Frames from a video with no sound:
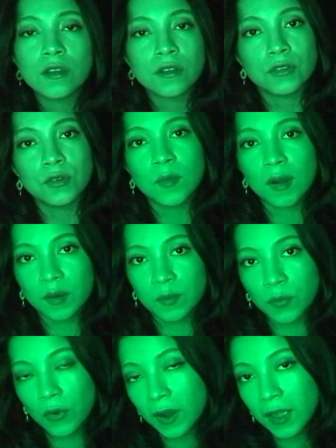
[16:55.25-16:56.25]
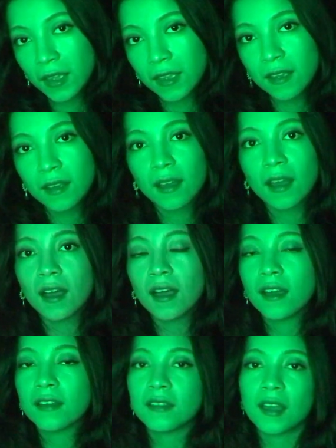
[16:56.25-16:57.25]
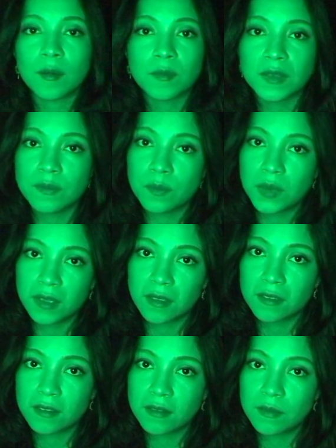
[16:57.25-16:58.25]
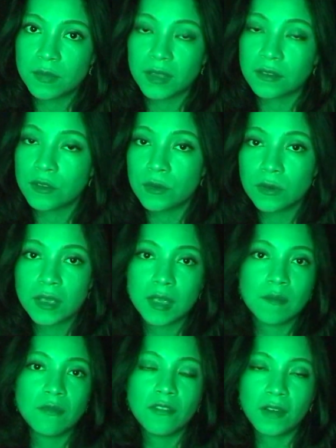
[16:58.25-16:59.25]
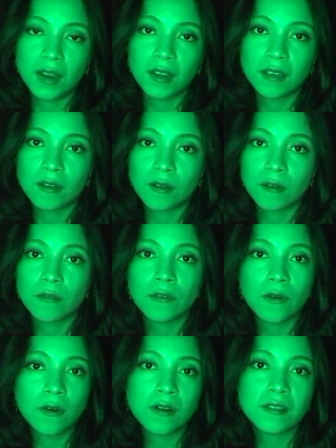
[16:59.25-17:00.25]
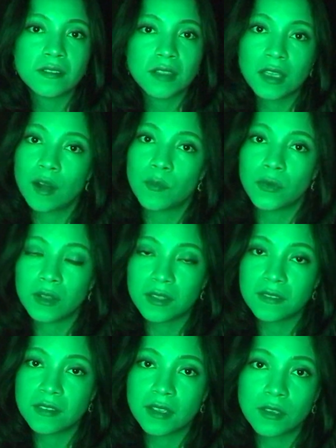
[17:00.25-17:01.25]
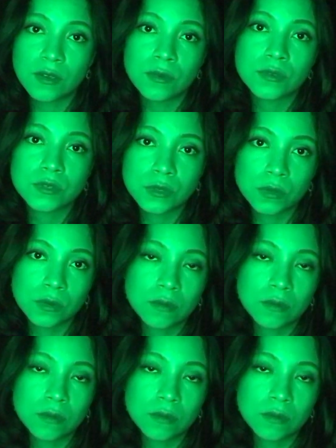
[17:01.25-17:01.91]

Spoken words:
do my praying and I'm in peace. But you keep fighting. Of course, they are molesting you too.